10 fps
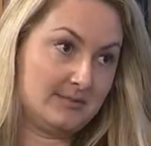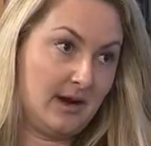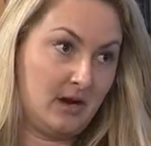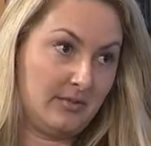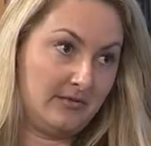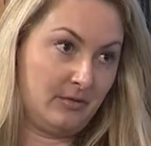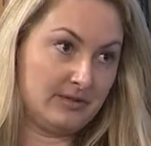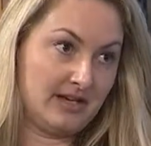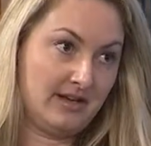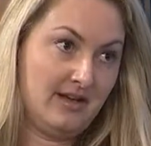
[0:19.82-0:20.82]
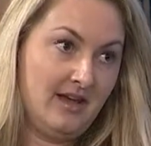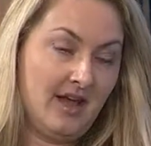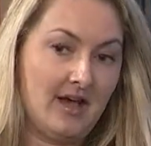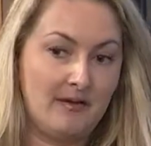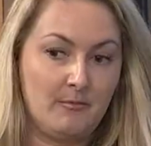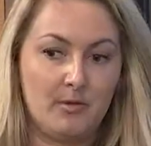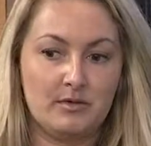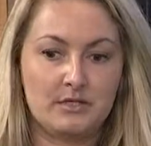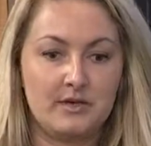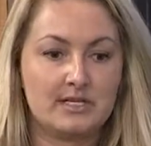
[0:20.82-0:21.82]
Powered by Volta. Um, what we're
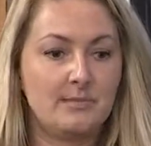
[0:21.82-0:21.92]
doing is